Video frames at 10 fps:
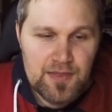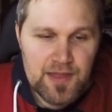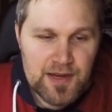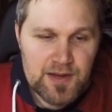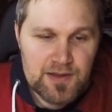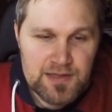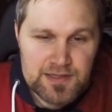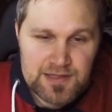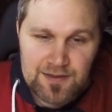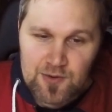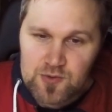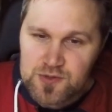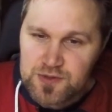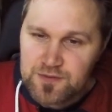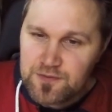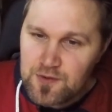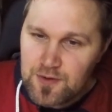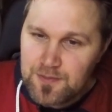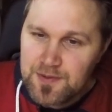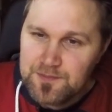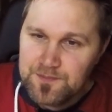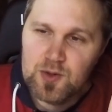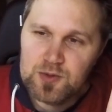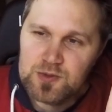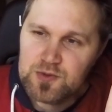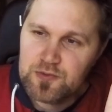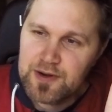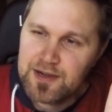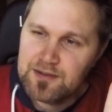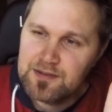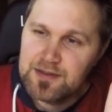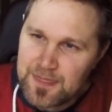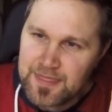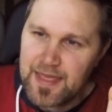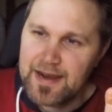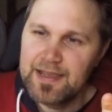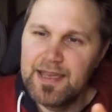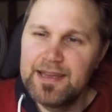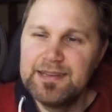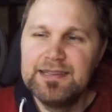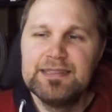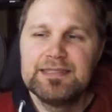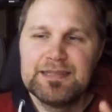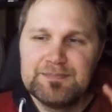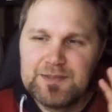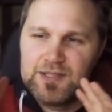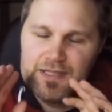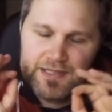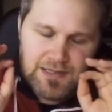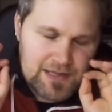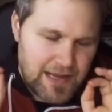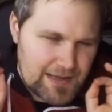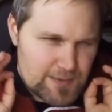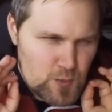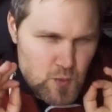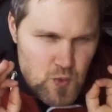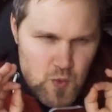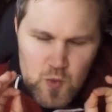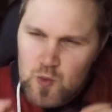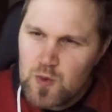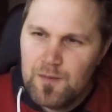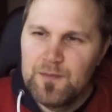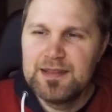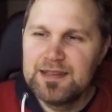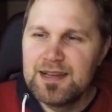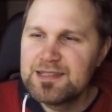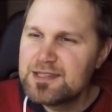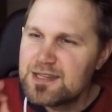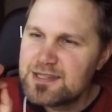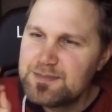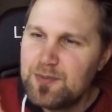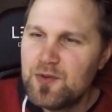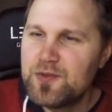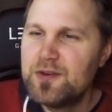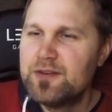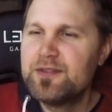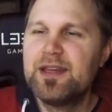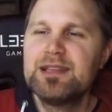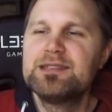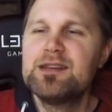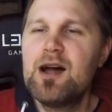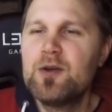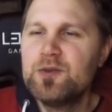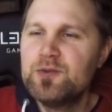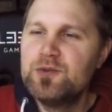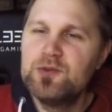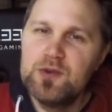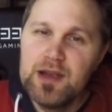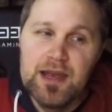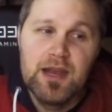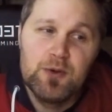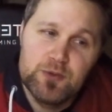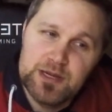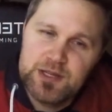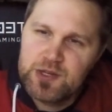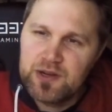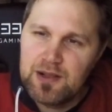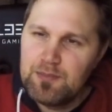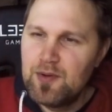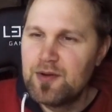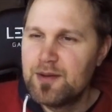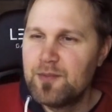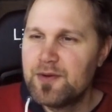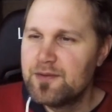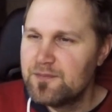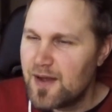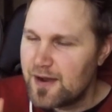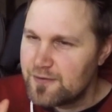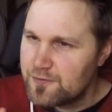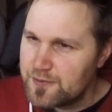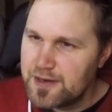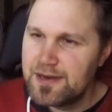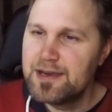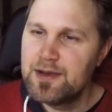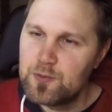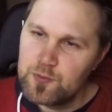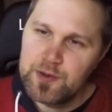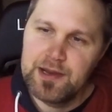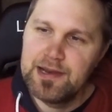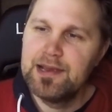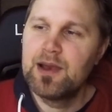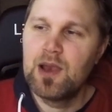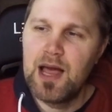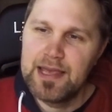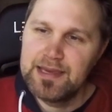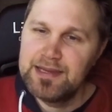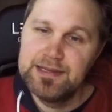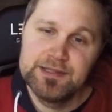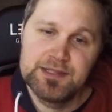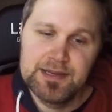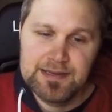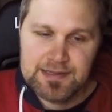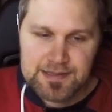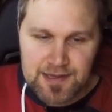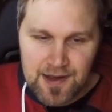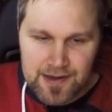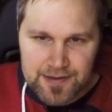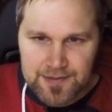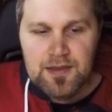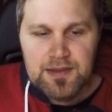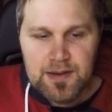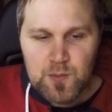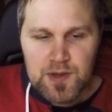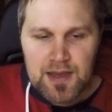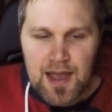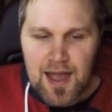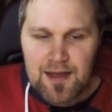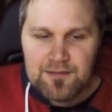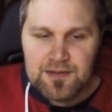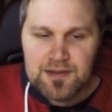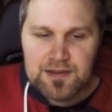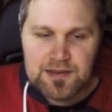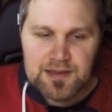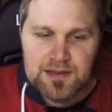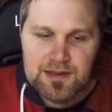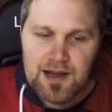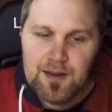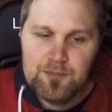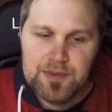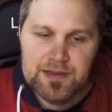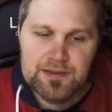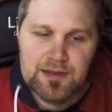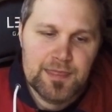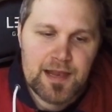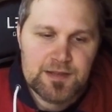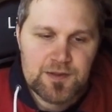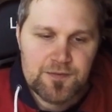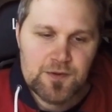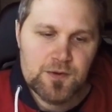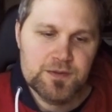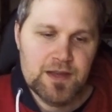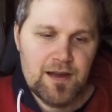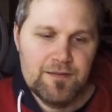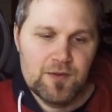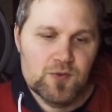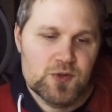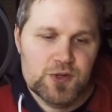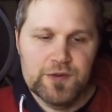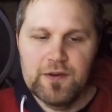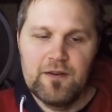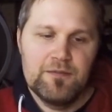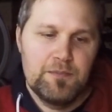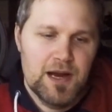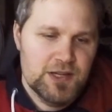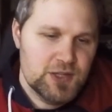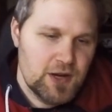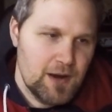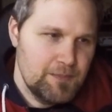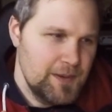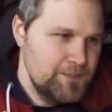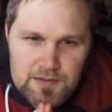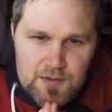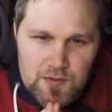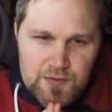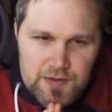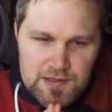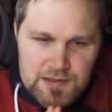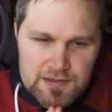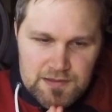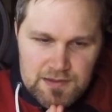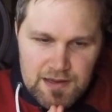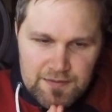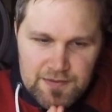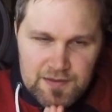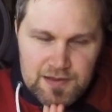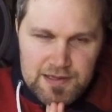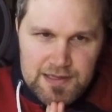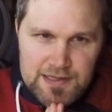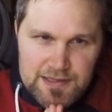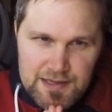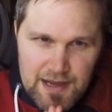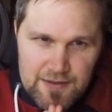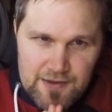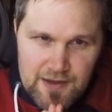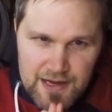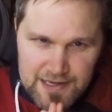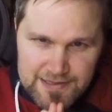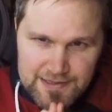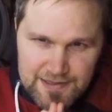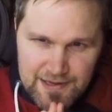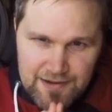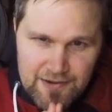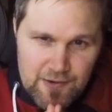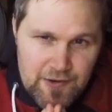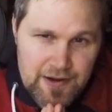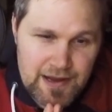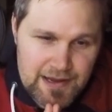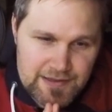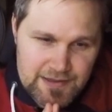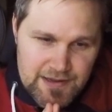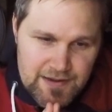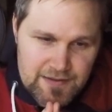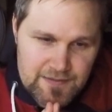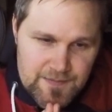Then its evolution form, Toadscruel, that again is just like... That's spot on. That's how you do regional Pokemon. I really, really like its design. Then we have King Gambit. That is of course the evolution of Bisharp. So this definitely is either S tier or A tier.